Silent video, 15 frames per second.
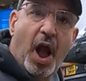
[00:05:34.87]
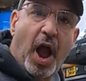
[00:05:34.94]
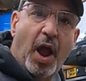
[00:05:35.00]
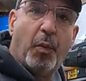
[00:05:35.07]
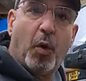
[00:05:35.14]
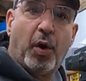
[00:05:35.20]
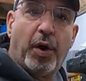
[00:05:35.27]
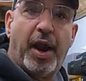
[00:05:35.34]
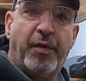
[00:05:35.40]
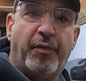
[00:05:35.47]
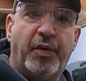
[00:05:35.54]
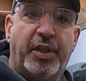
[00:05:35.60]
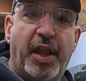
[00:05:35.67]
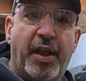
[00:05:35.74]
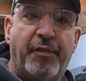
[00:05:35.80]
I wore it
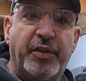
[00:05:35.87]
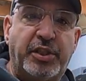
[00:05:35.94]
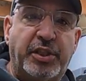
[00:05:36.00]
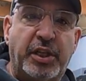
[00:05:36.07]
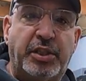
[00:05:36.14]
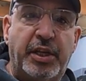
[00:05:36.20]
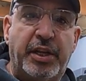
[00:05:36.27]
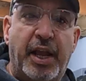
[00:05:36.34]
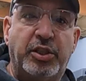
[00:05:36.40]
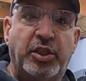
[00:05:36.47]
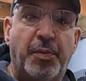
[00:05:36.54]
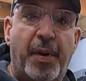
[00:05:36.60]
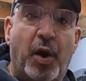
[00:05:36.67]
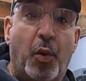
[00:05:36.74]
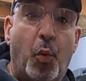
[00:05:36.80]
every day for 60
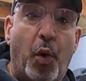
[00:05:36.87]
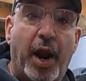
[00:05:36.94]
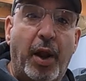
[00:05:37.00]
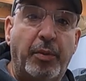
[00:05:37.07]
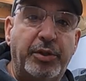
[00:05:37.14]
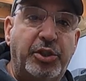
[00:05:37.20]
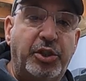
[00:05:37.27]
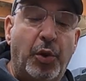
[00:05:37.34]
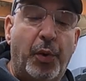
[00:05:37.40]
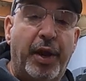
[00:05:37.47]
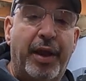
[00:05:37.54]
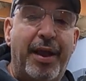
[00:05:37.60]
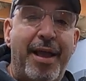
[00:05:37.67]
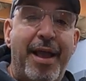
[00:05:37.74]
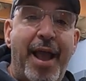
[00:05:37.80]
days, no matter what I was
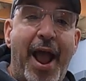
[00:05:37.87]
doing.